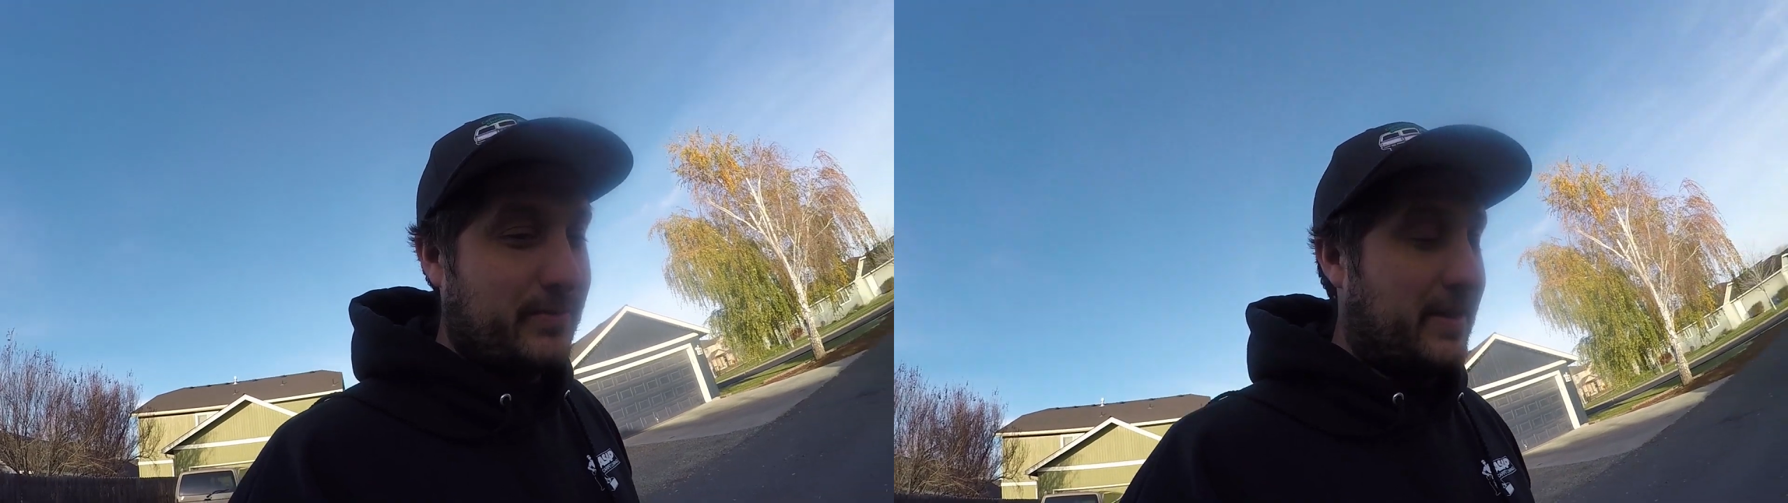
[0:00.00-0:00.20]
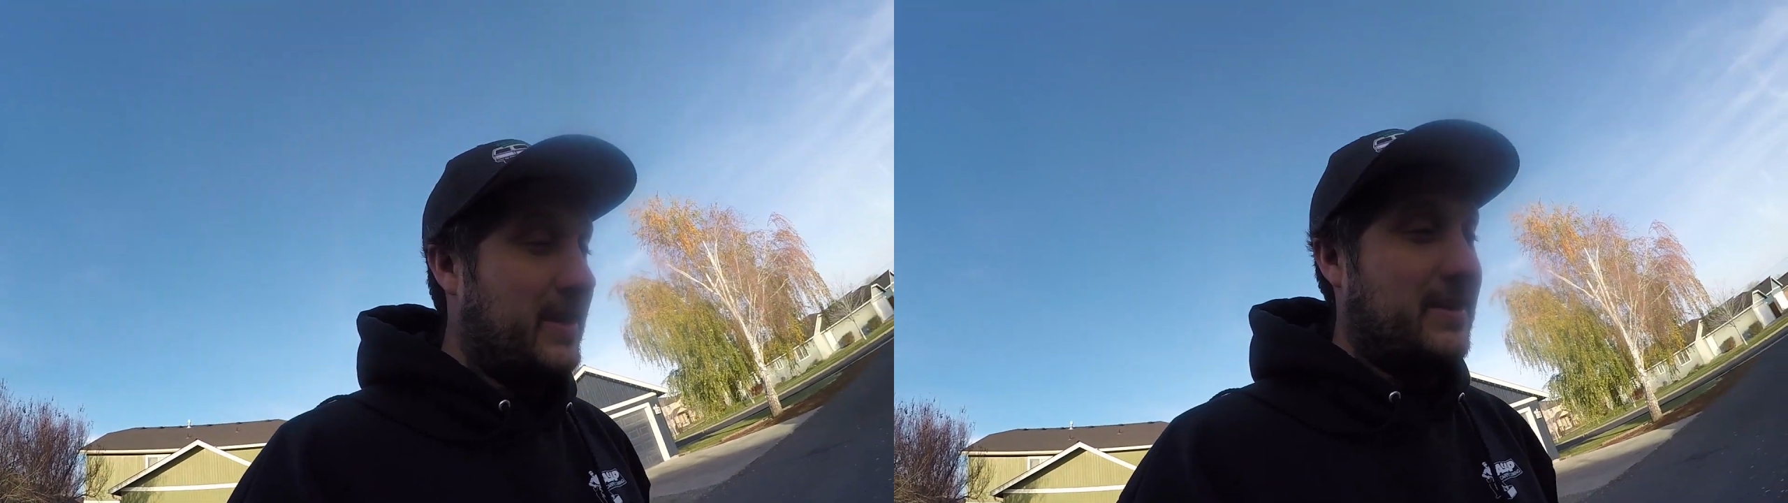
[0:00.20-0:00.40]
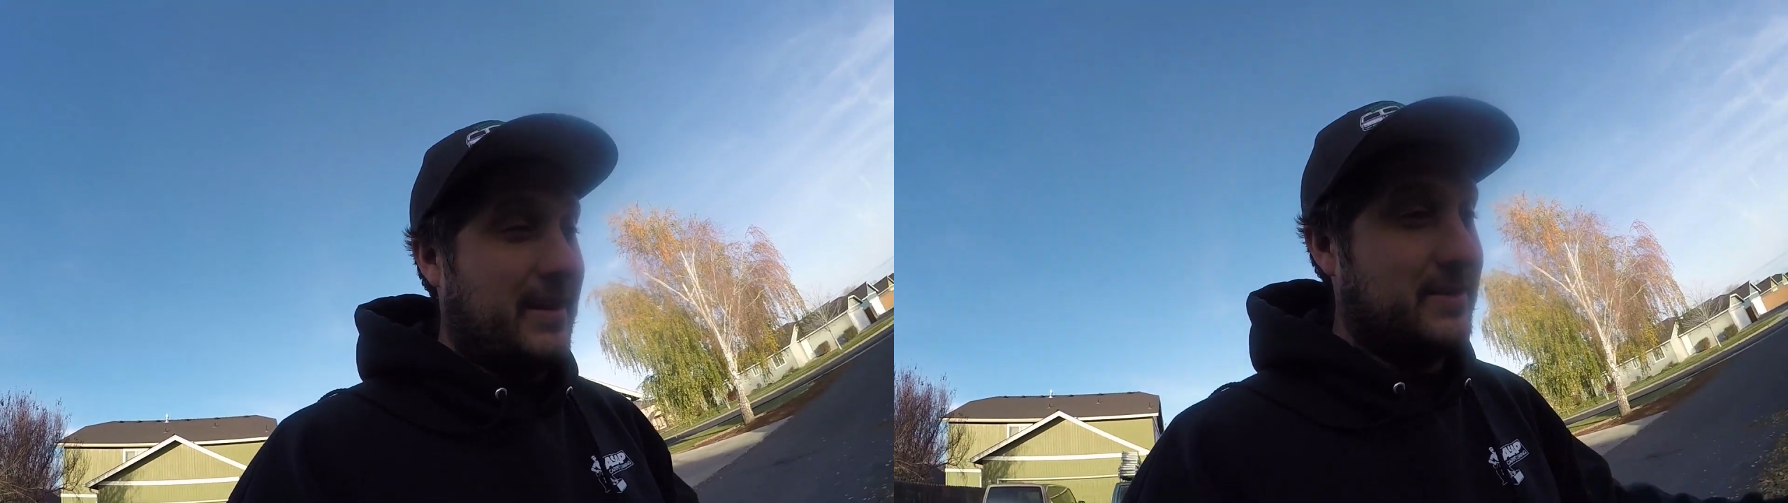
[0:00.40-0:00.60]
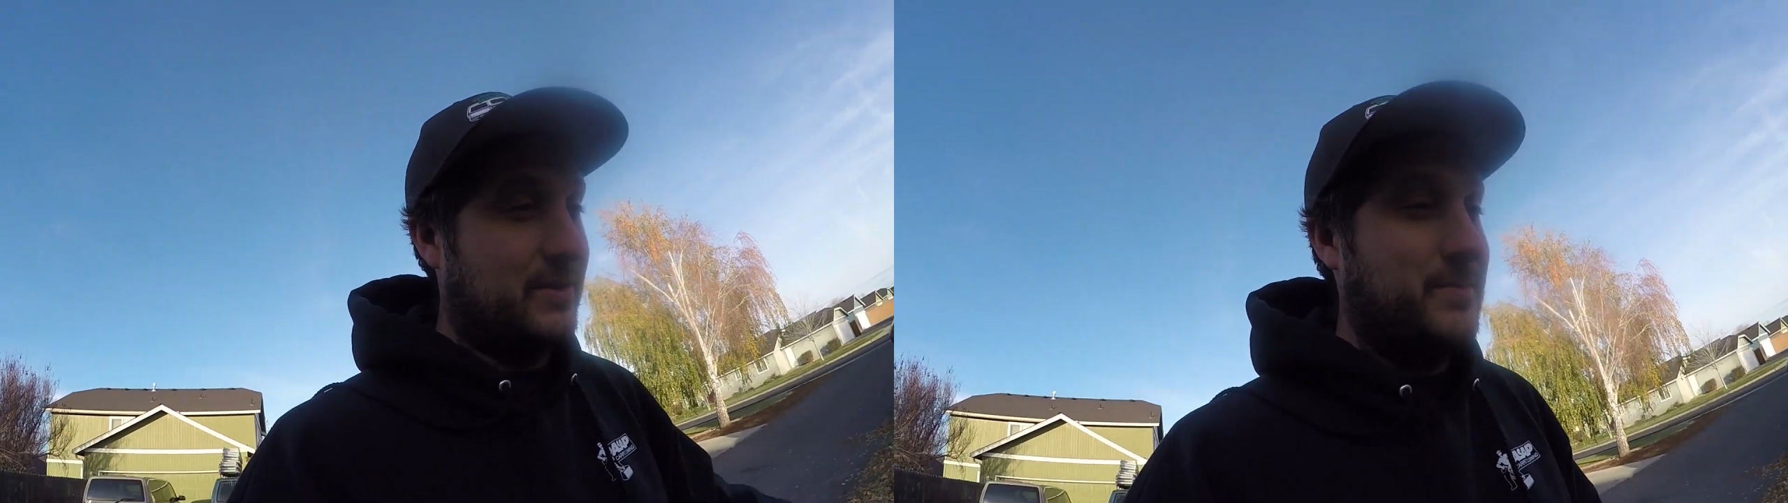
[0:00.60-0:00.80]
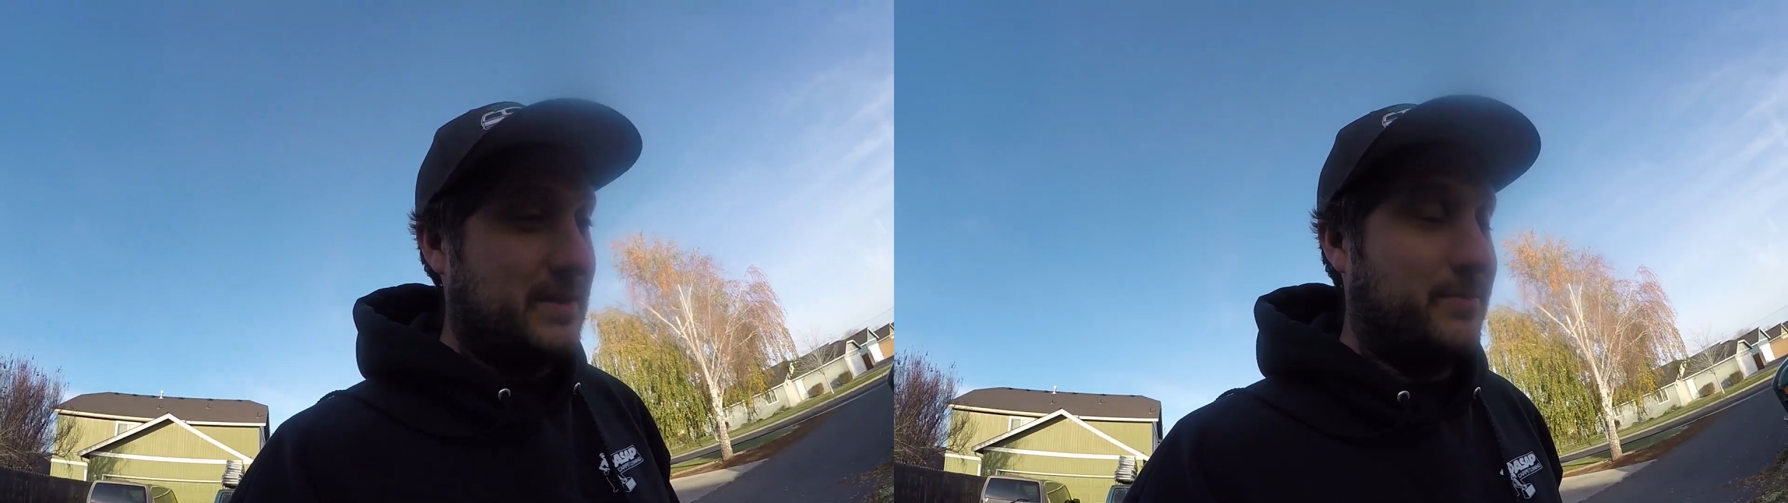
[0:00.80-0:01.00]
I think you guys are
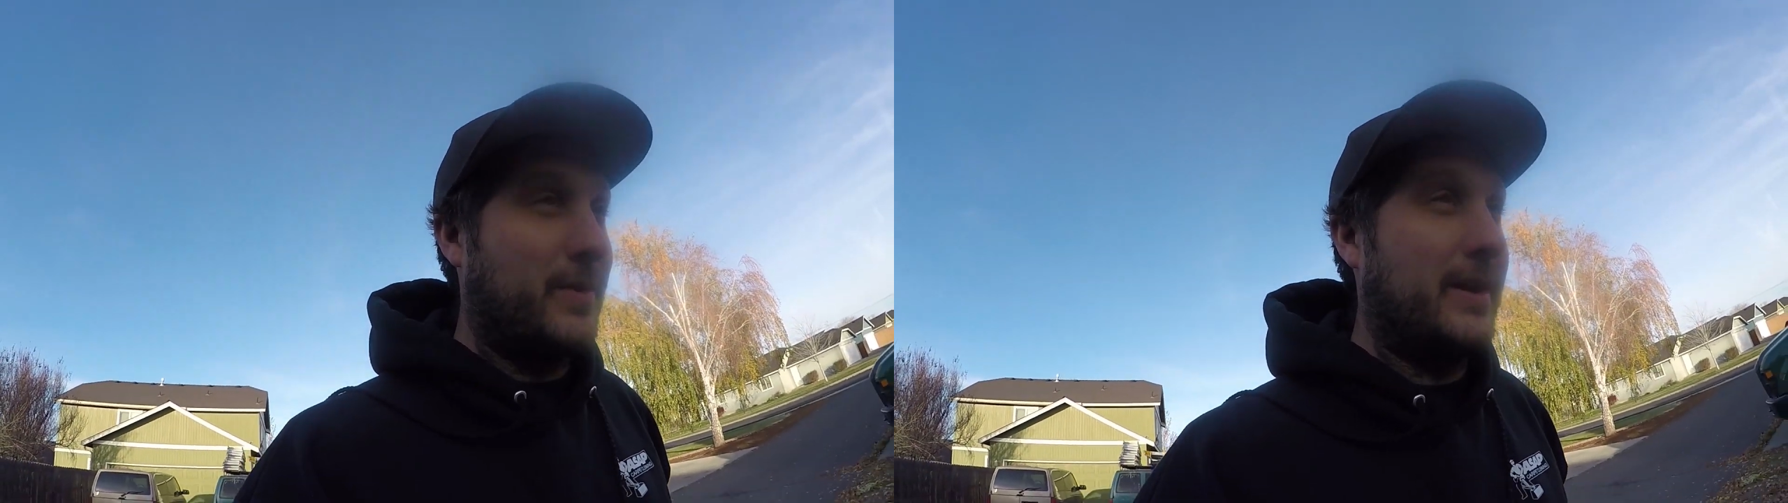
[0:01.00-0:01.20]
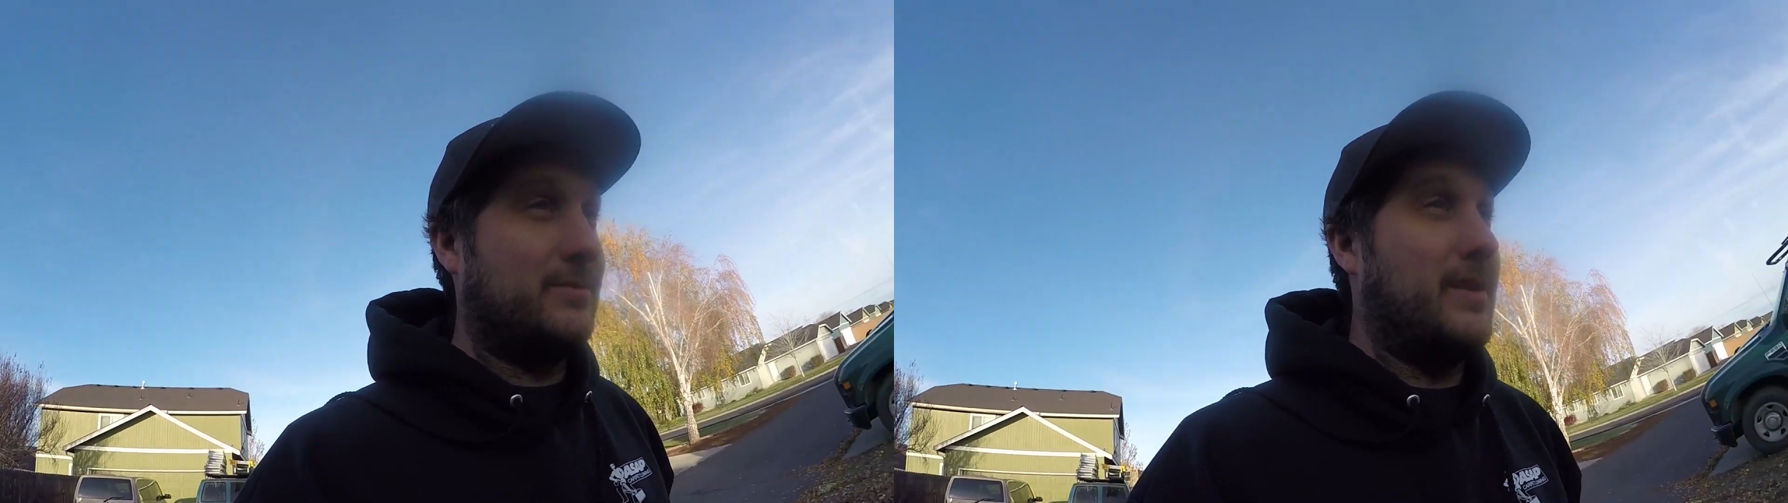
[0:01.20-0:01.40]
gonna be surprised